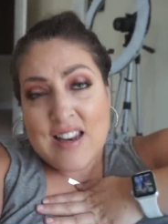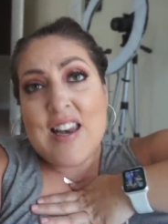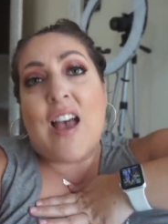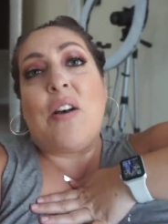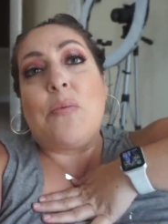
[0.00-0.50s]

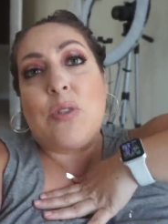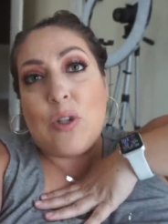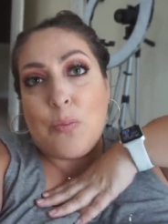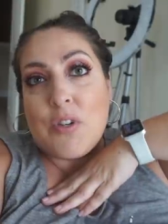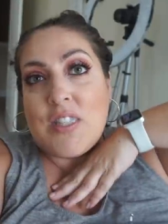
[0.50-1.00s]
now I'm
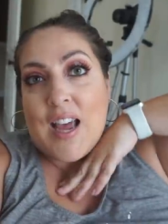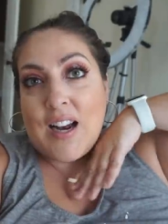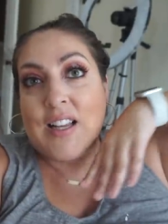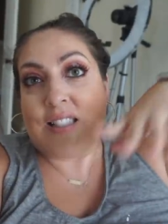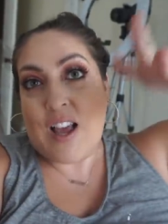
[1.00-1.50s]
super
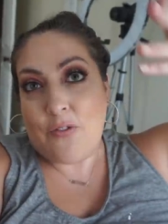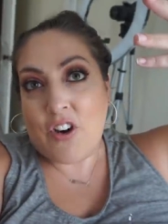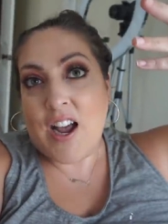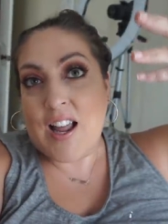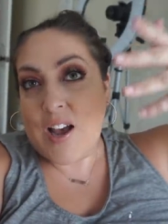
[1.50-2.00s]
sad because I
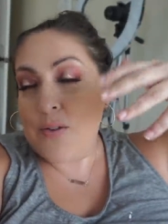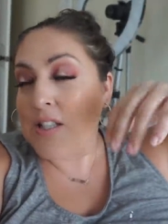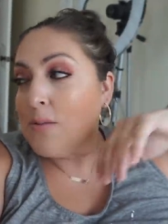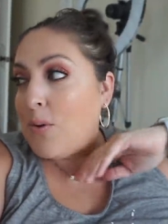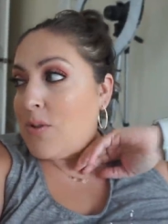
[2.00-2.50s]
forgot I was
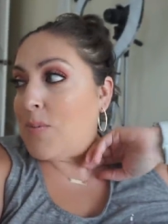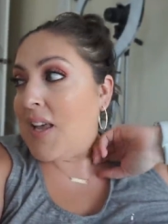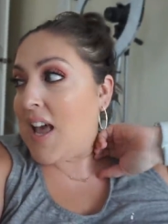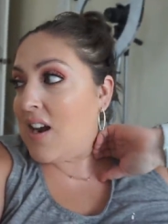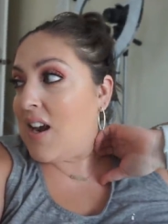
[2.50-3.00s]
supposed to be
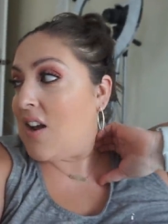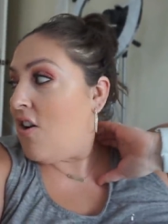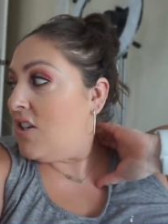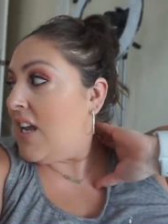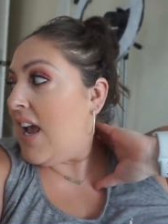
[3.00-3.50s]
editing
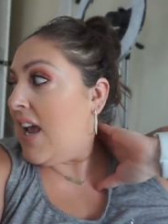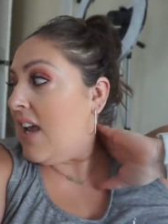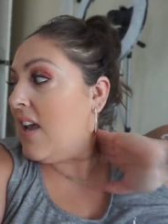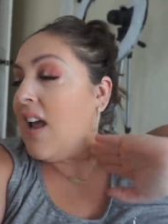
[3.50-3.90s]
all day